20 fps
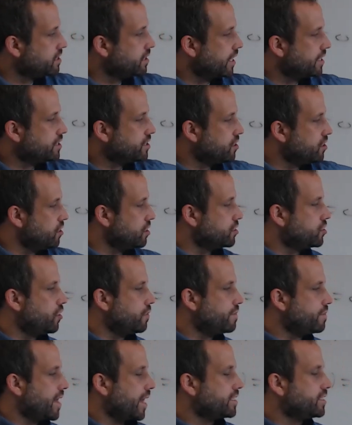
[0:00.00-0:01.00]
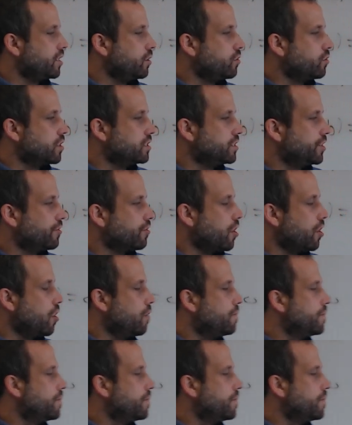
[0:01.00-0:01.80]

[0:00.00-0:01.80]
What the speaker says: Let's still assume that's equal to 0.